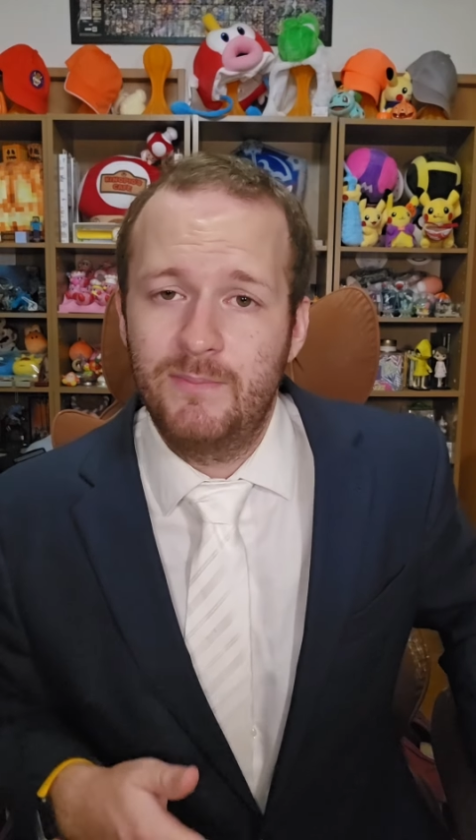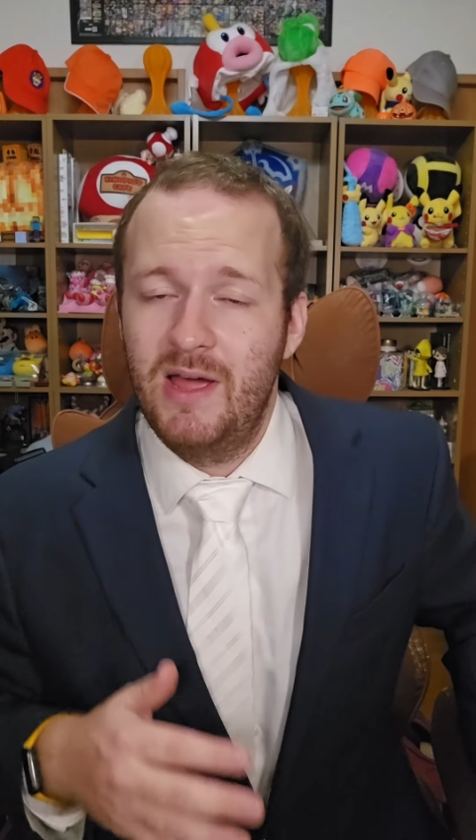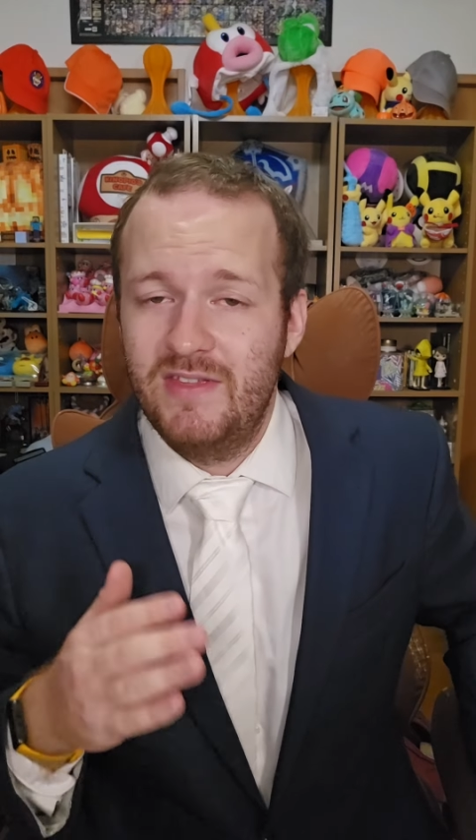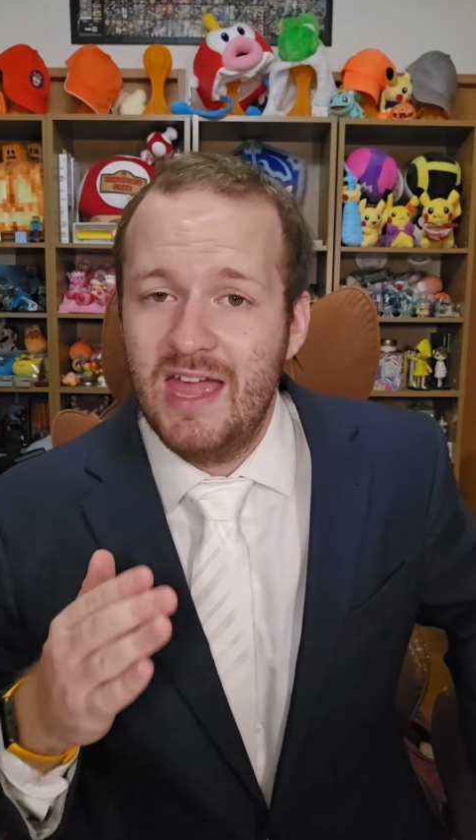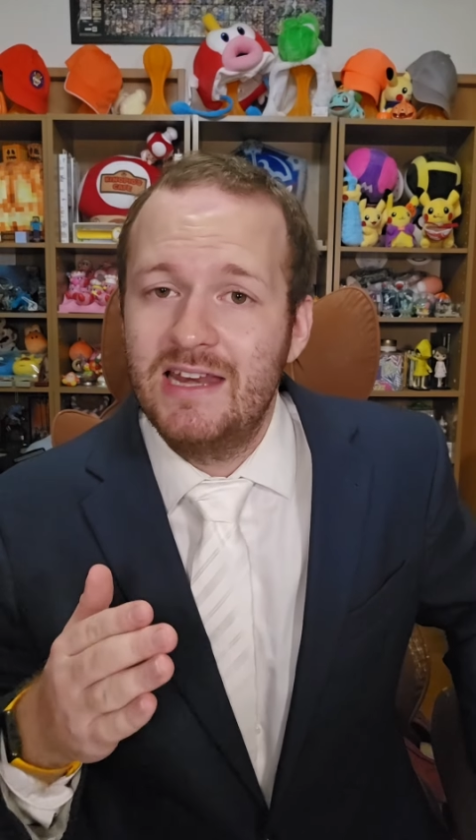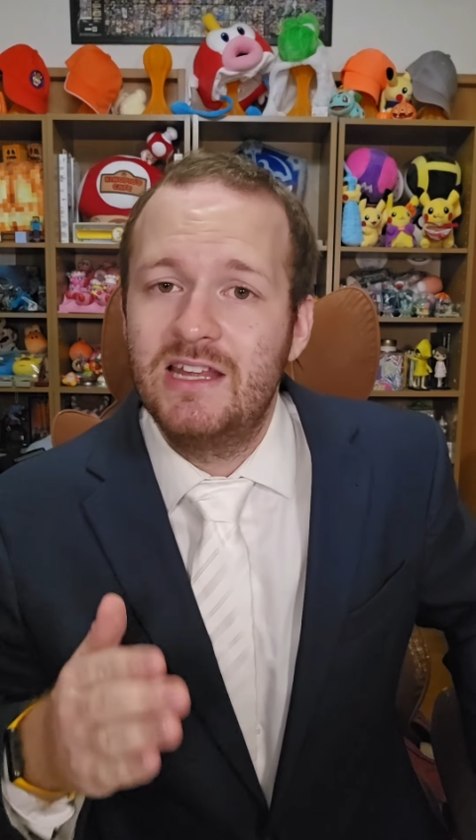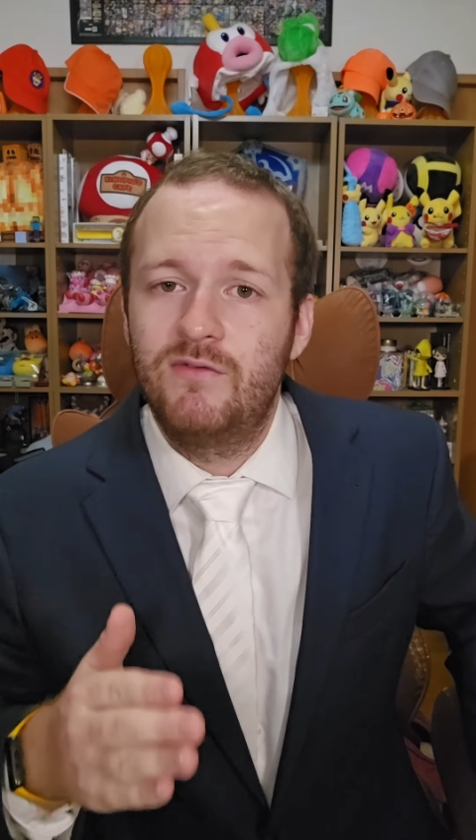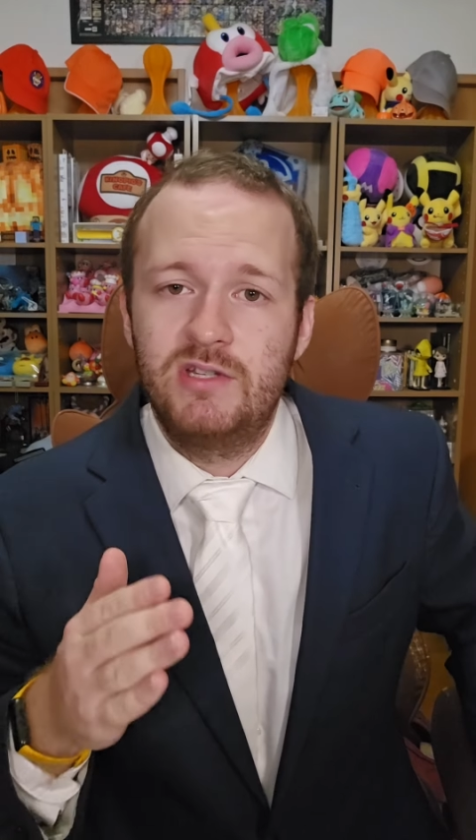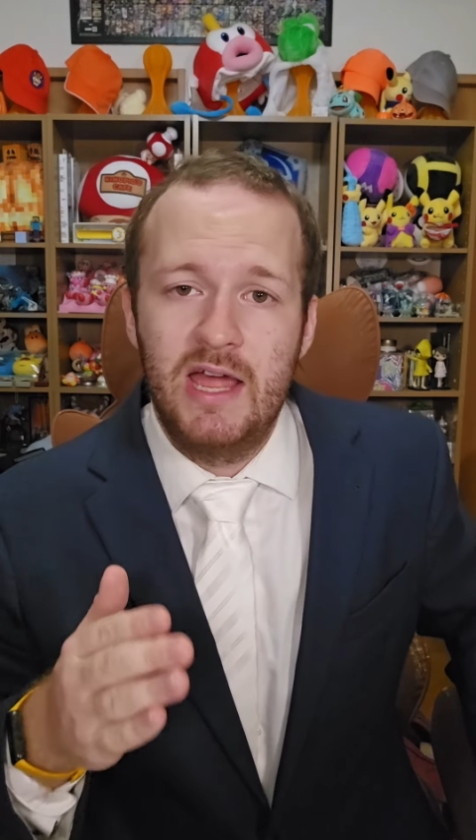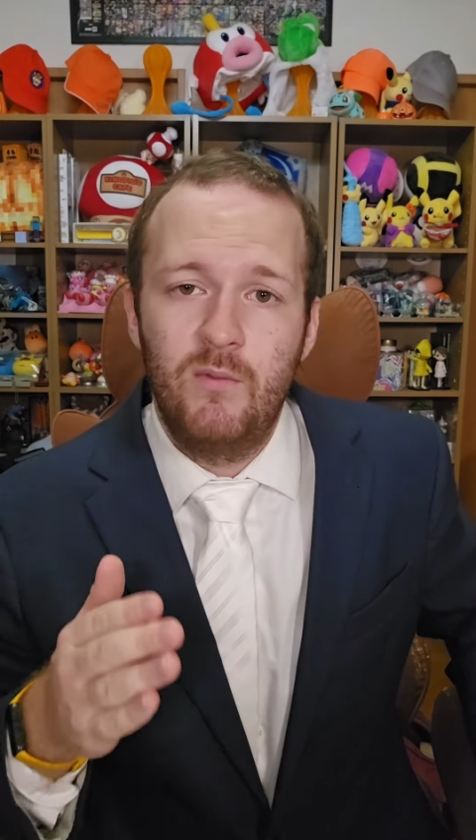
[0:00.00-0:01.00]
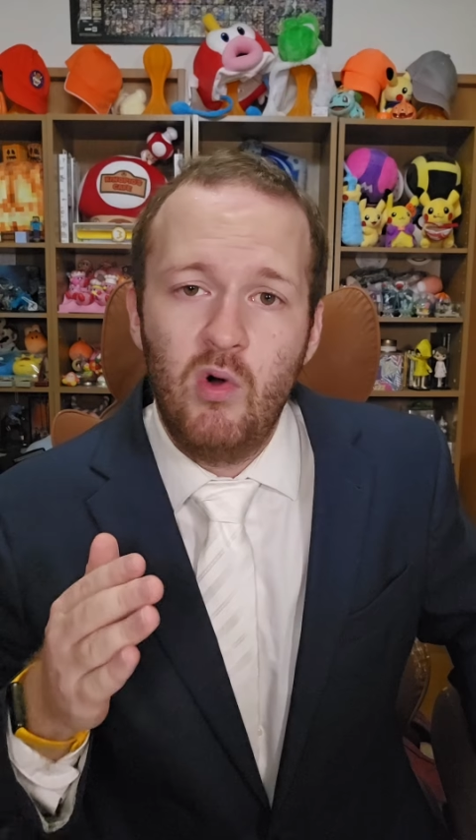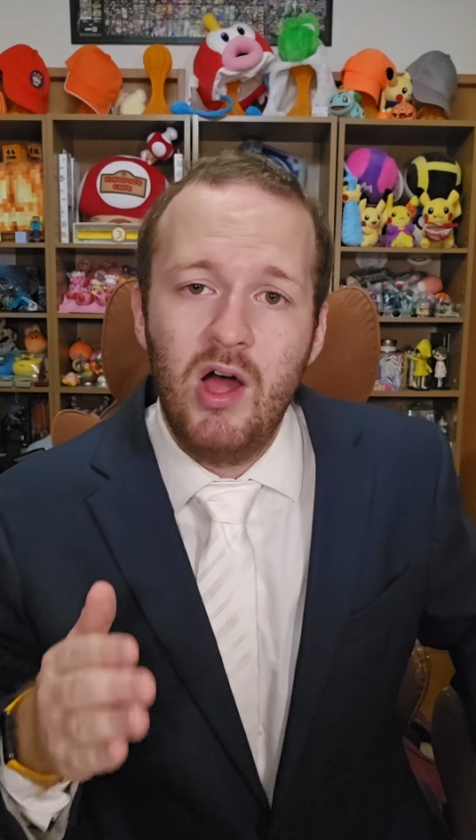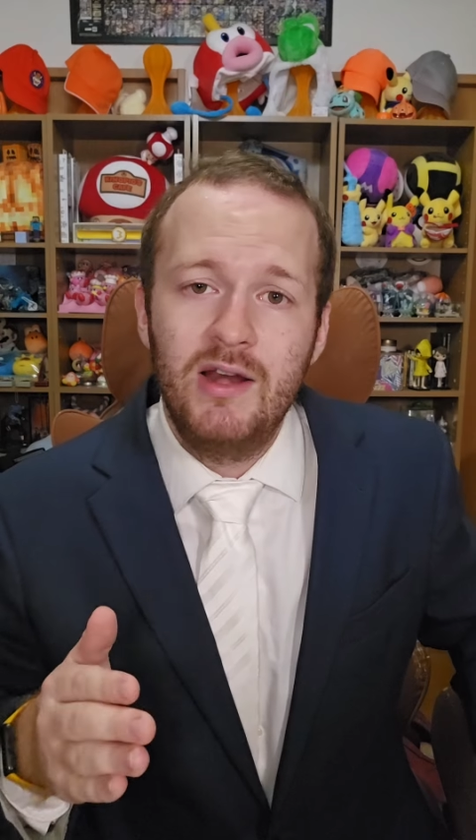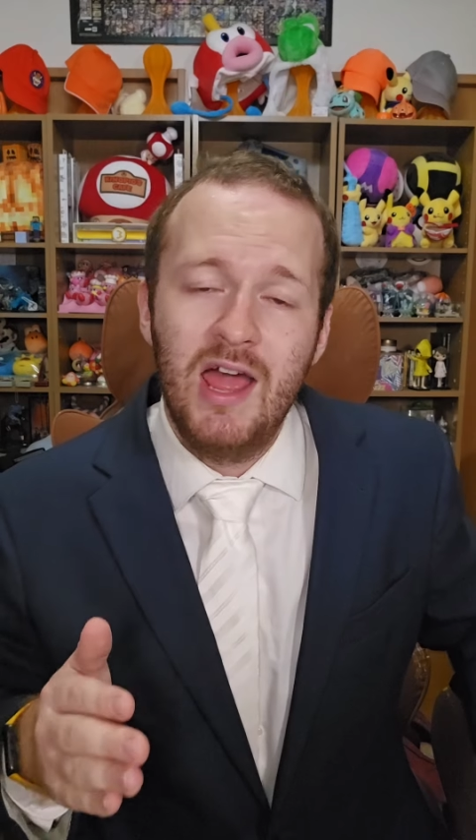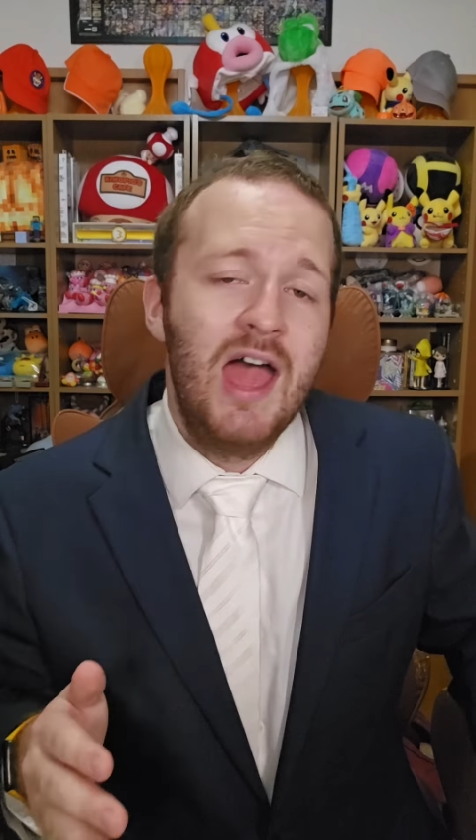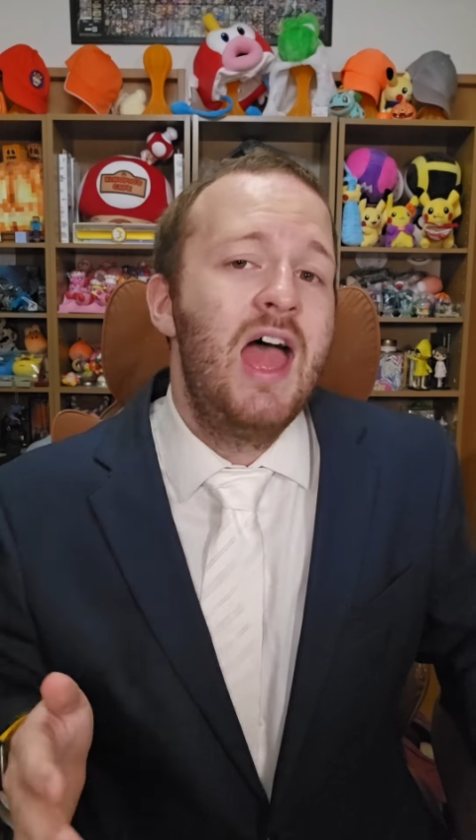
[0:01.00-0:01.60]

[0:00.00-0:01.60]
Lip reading: by the end of day 1.